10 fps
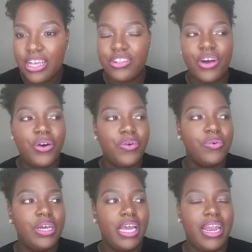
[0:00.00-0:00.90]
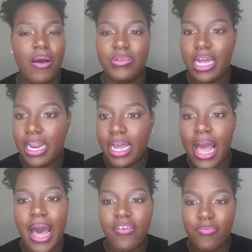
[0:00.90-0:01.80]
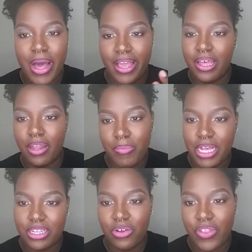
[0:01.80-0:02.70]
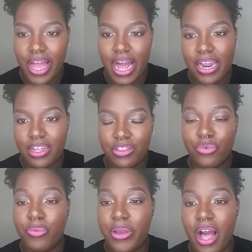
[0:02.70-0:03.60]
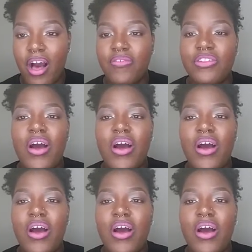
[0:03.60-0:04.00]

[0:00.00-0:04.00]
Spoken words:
So, and I was kind of out of my element, so that kind of threw me off.